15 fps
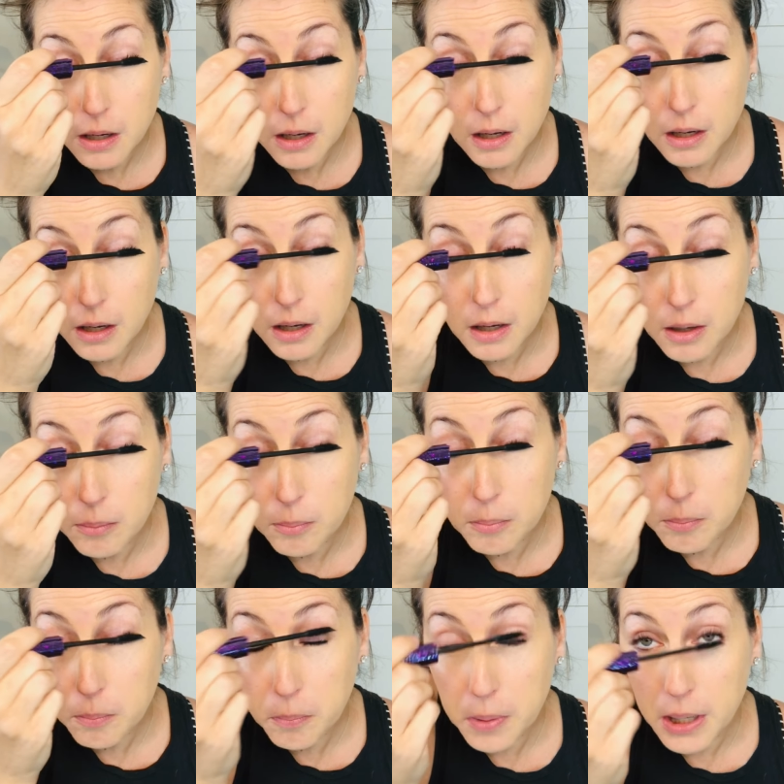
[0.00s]

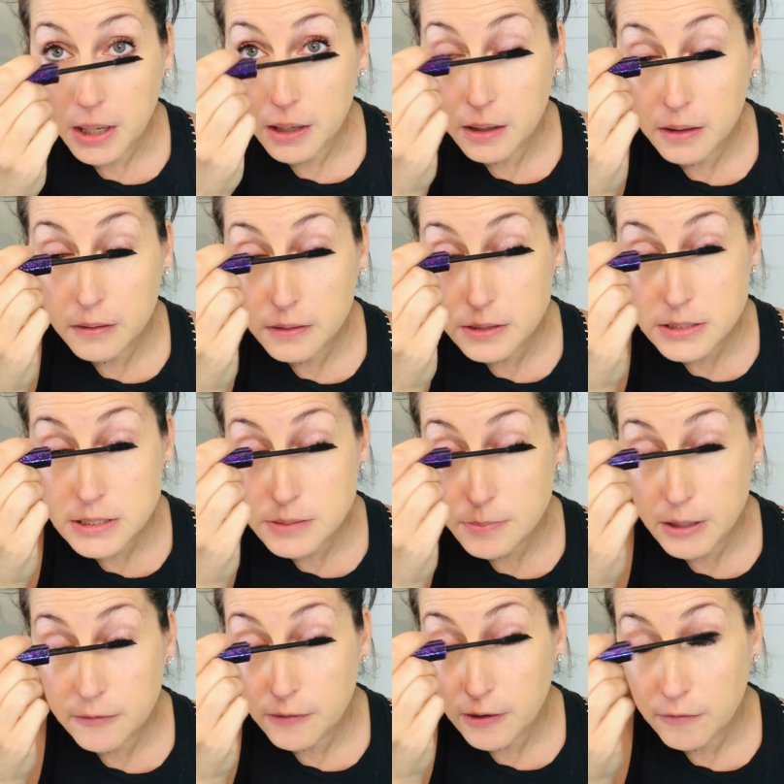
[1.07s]
But this is
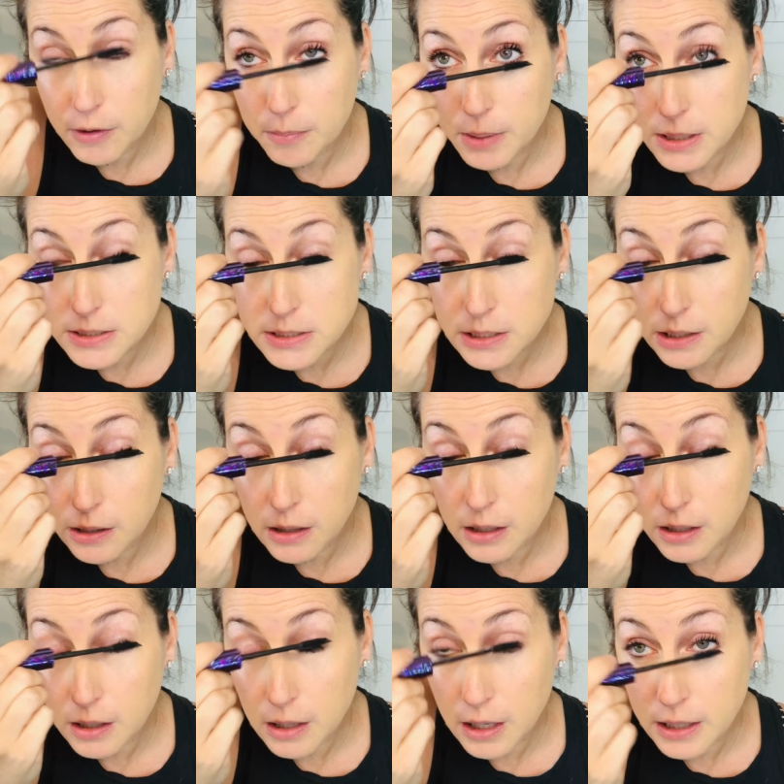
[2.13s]
my favorite
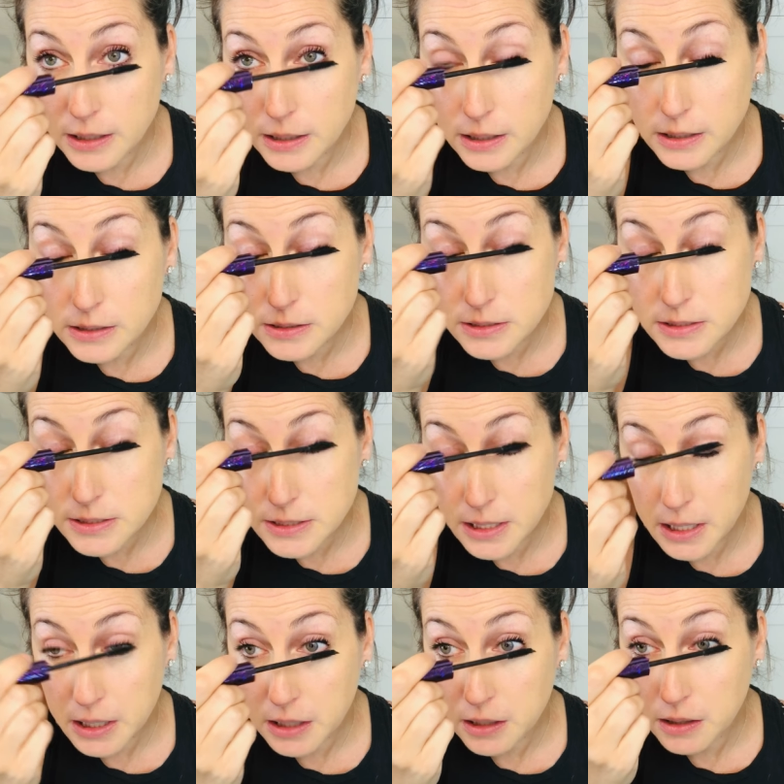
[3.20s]
mascara. It is
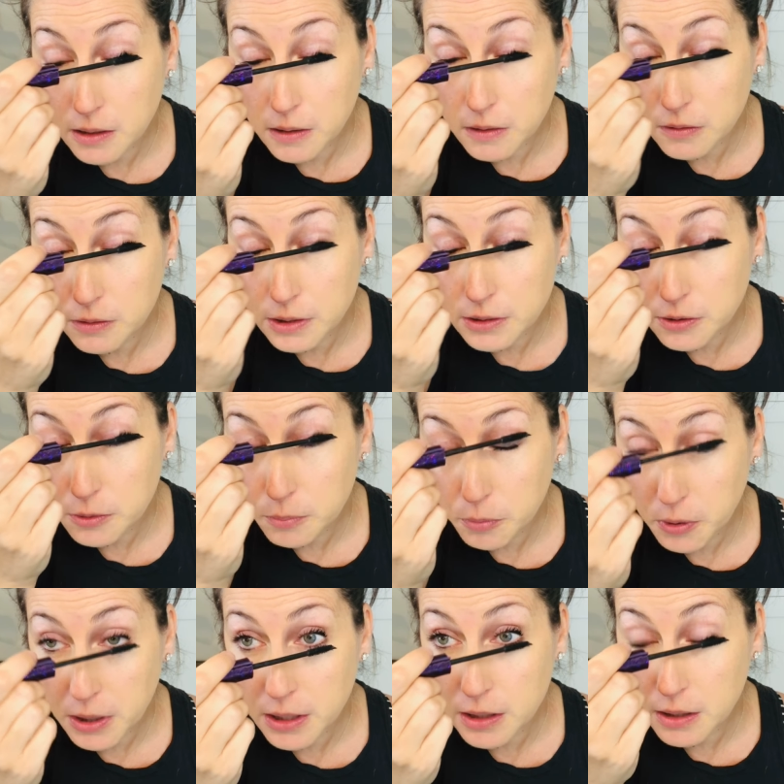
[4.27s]
a cleaner
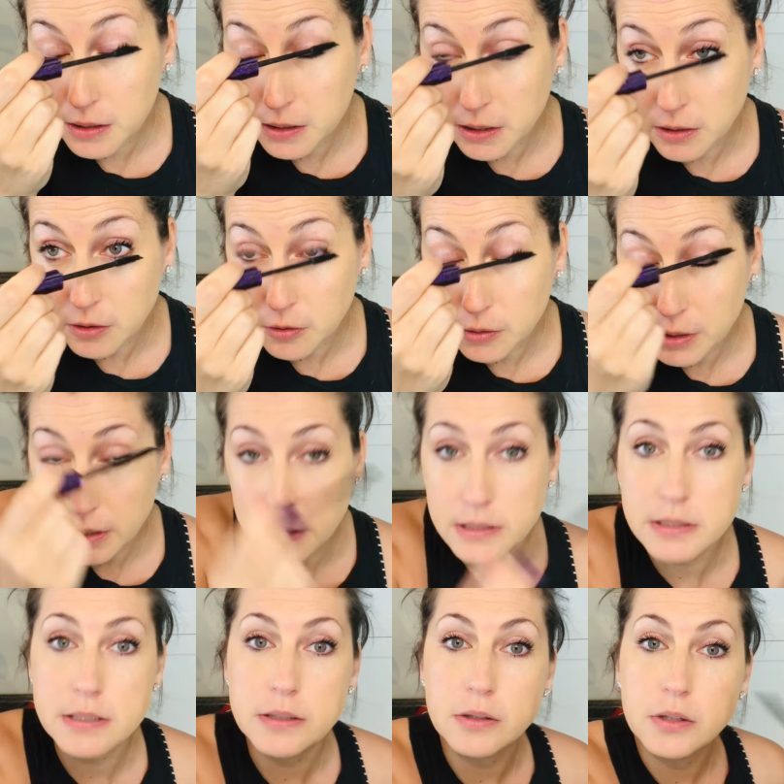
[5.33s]
brand. The
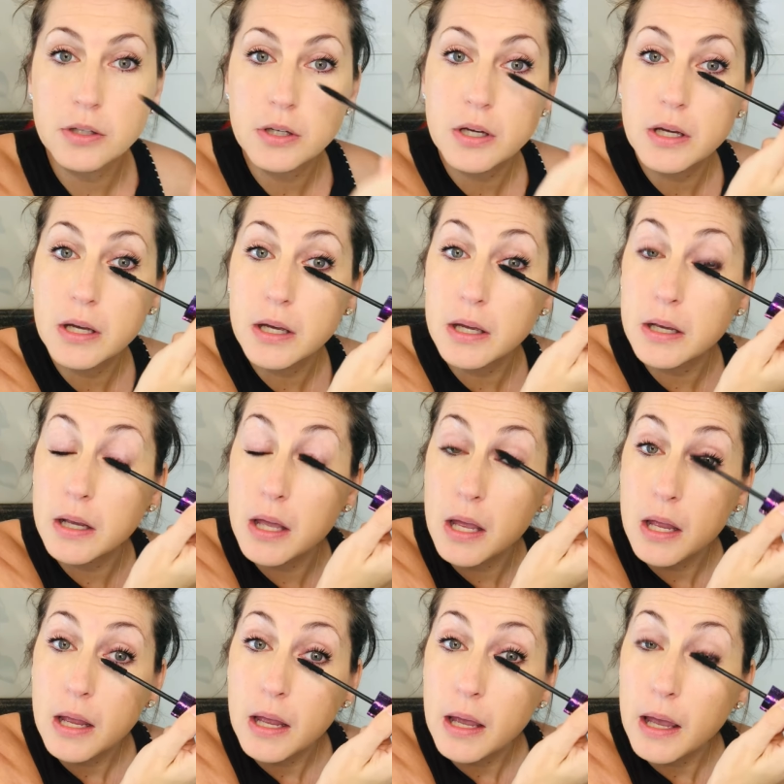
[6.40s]
ingredients are good,
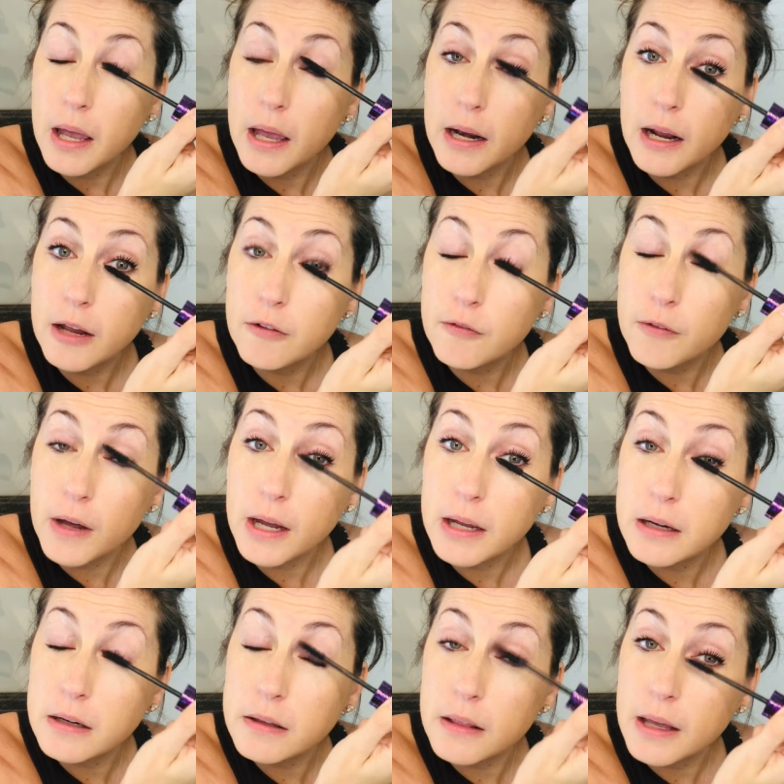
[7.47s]
and I
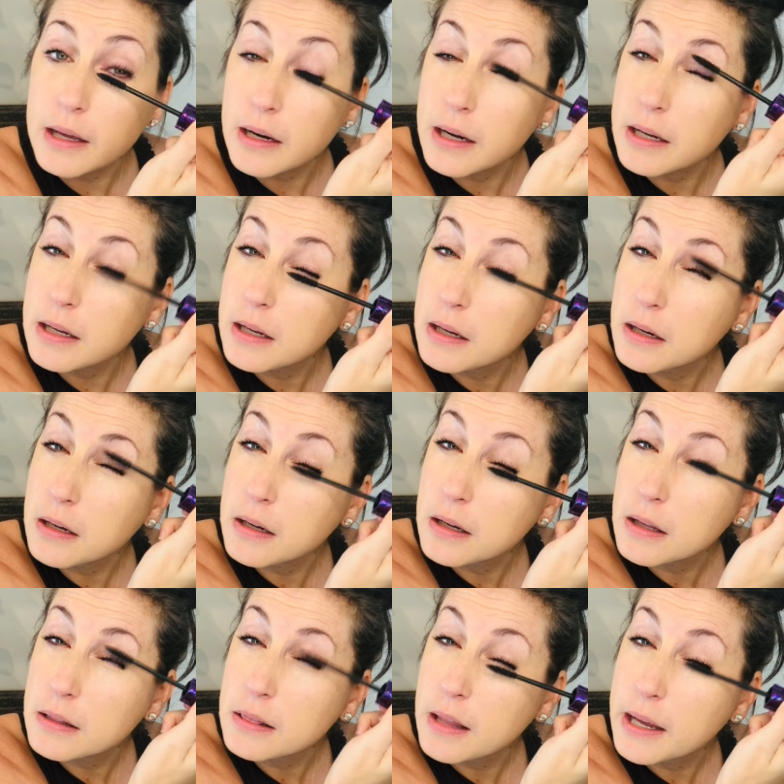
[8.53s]
find that I can
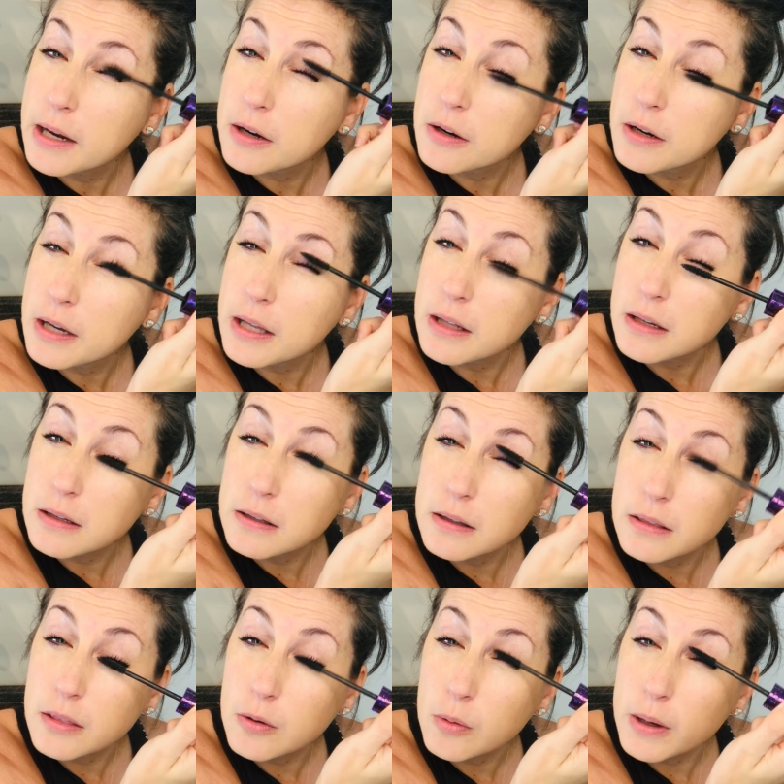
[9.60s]
layer it
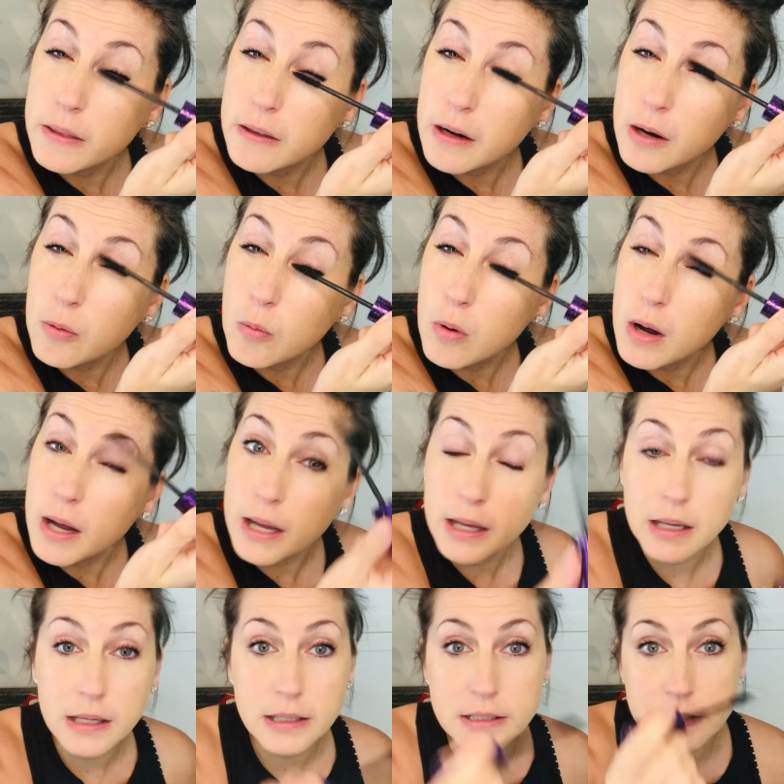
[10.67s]
the way that I want.
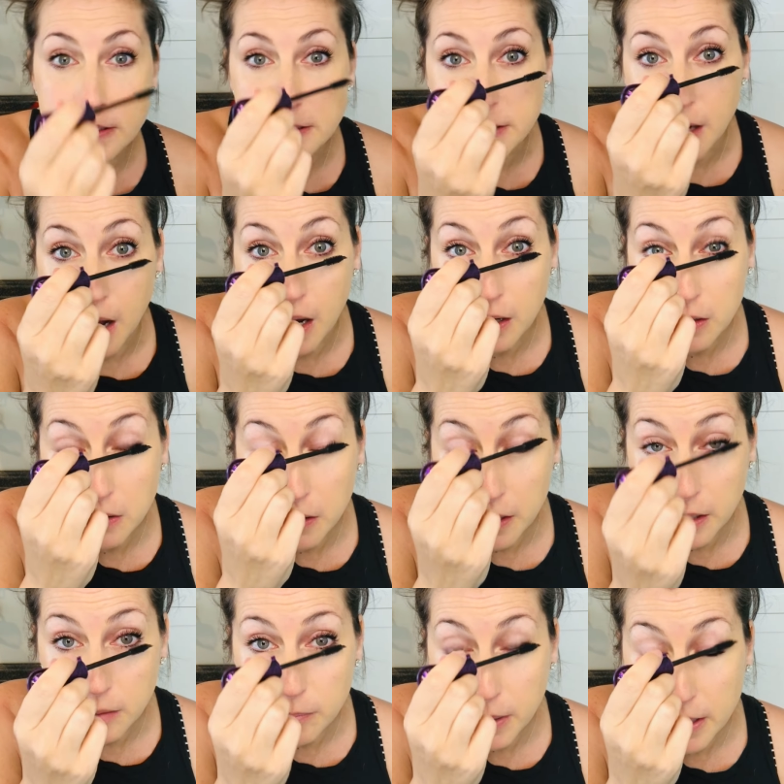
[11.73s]
It's not
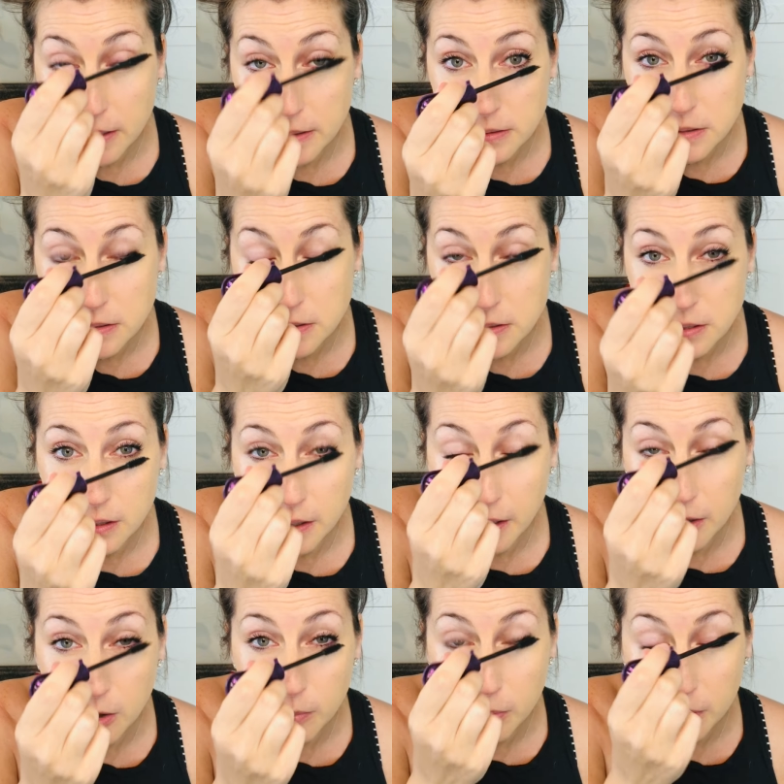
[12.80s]
clay-based, I
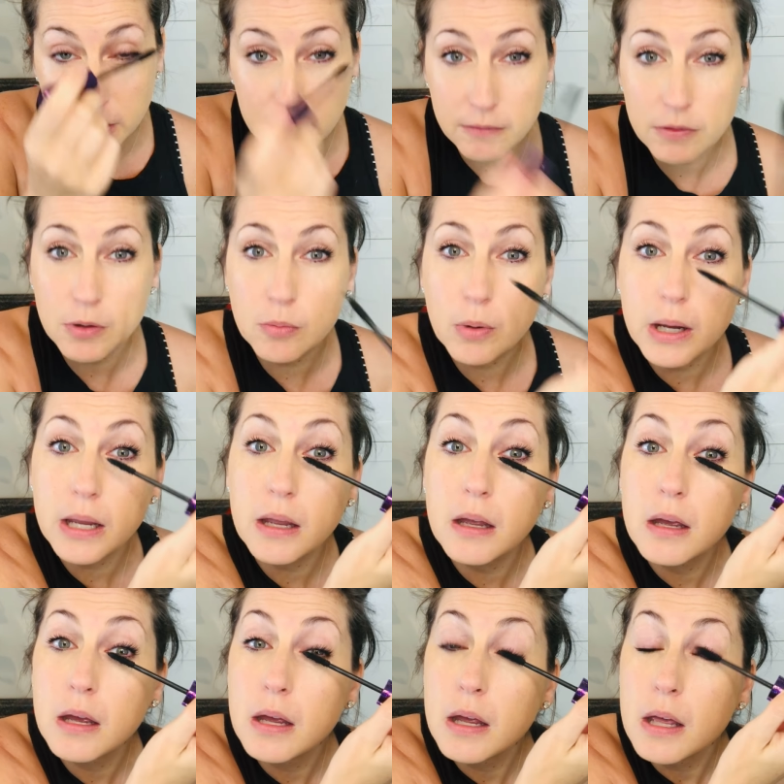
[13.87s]
don't believe, the way
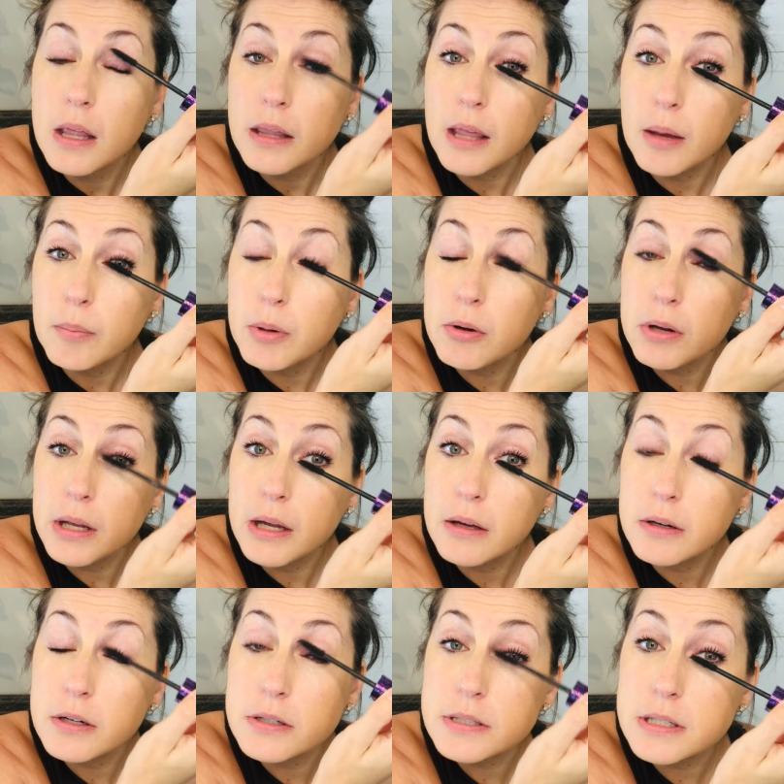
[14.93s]
that
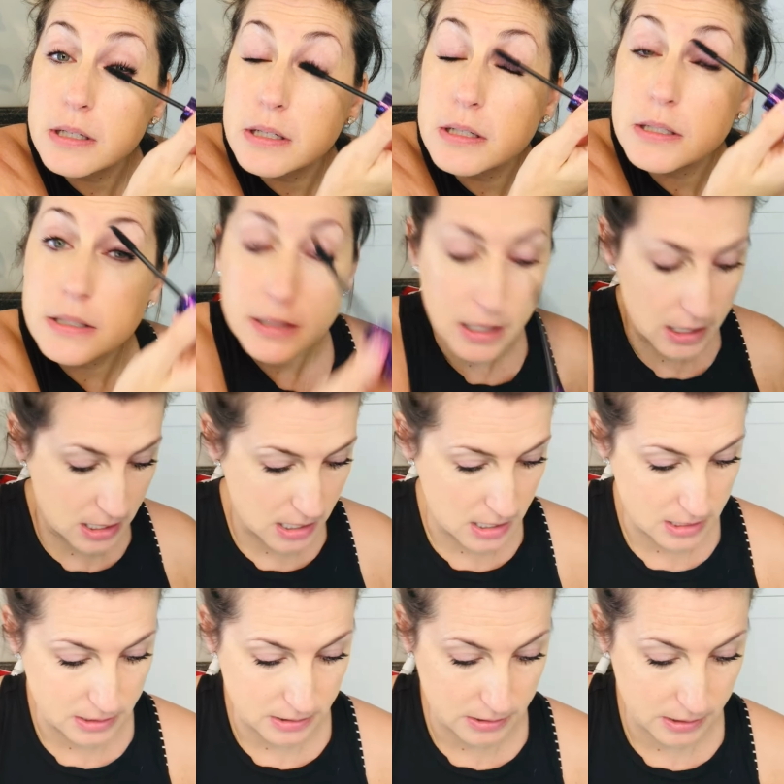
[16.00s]
Beautycounter's is,
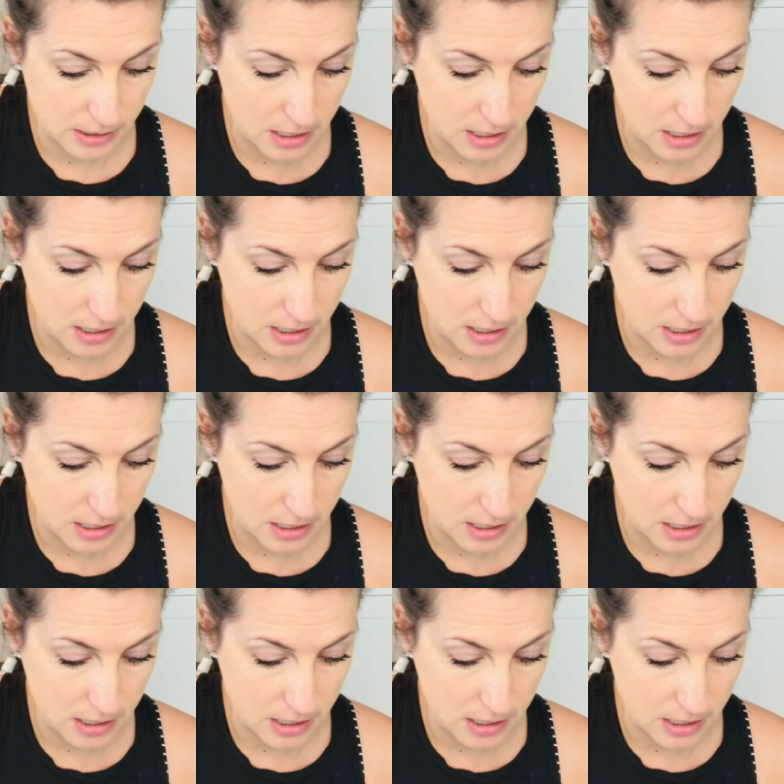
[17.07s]
and